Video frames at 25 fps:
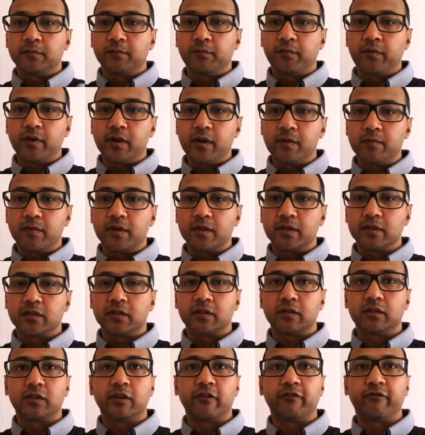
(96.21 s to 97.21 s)
pretty much
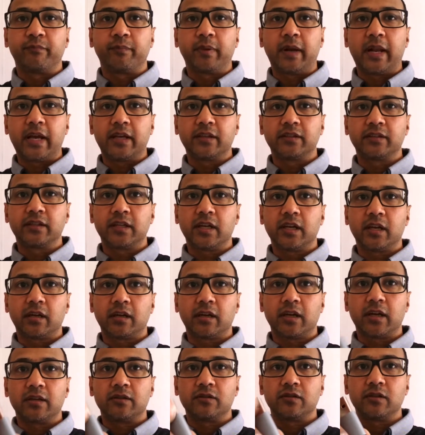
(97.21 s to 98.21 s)
tough
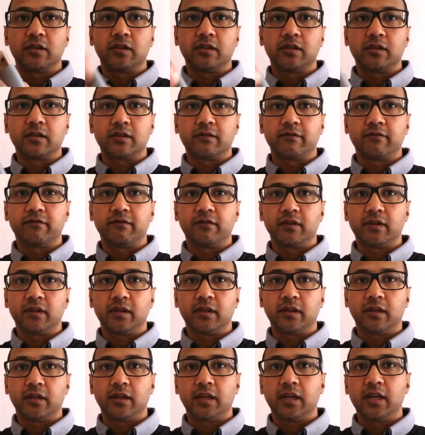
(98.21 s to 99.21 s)
plastic, as you can
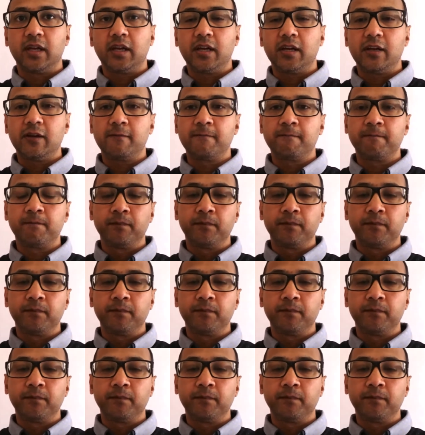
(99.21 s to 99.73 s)
hear,